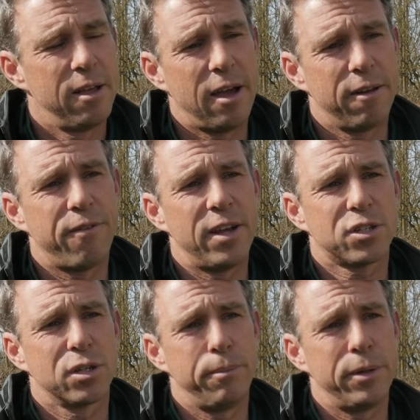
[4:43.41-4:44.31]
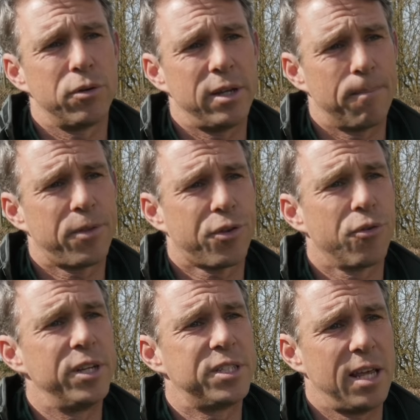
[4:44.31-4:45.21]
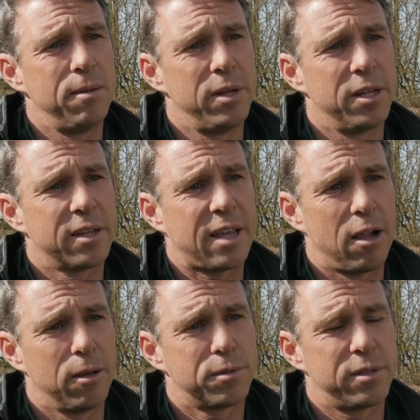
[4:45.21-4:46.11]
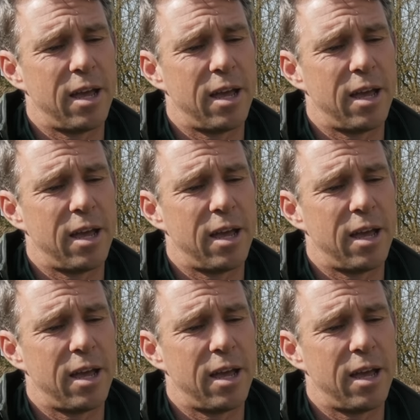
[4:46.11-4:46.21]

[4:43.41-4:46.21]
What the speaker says: and eventually building up to 3 10-minute gallops.